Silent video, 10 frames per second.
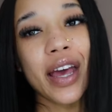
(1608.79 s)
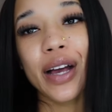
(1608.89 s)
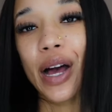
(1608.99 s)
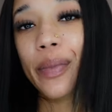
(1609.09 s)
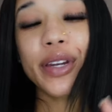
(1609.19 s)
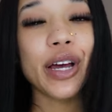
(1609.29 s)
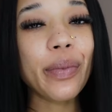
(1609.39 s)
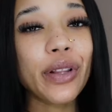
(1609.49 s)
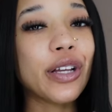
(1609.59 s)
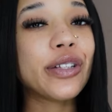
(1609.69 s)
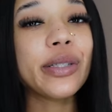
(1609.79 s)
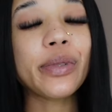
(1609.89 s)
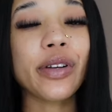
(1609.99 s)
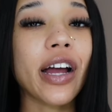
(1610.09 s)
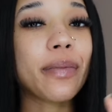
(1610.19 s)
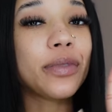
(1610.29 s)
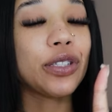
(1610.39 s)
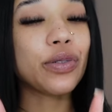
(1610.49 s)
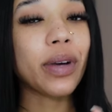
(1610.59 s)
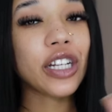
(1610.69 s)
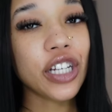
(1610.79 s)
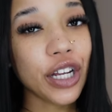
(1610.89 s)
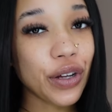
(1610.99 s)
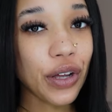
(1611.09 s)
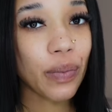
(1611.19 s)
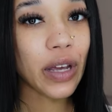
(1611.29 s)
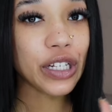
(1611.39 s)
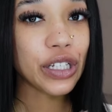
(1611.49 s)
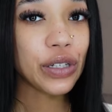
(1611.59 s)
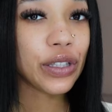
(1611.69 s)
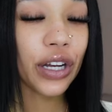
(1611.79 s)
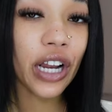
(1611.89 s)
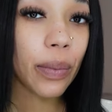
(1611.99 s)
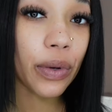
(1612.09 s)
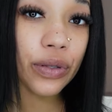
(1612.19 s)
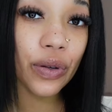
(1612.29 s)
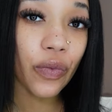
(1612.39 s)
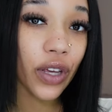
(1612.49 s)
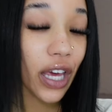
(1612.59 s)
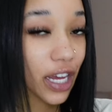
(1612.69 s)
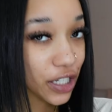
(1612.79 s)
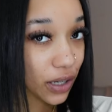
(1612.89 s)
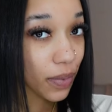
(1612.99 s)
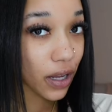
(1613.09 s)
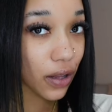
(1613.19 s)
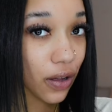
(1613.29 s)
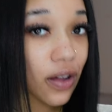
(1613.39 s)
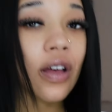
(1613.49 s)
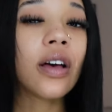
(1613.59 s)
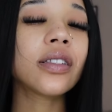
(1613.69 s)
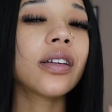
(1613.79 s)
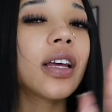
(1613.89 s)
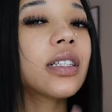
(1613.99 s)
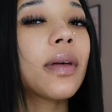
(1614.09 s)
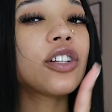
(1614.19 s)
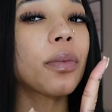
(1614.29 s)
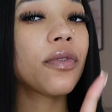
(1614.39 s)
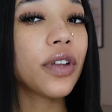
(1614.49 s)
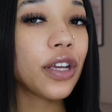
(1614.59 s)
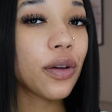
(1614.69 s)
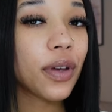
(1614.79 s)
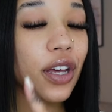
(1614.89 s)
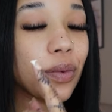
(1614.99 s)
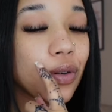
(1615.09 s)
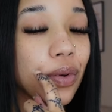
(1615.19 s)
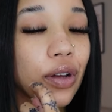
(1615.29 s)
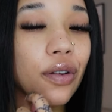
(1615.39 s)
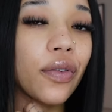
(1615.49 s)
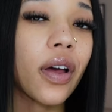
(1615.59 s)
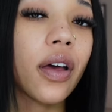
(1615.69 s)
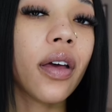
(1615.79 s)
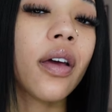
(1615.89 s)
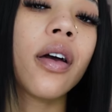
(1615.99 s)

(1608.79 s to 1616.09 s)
comment down below, subscribe to my channel, and make sure you turn that post notification bell on so next time I drop a video, babe, you'll be notified.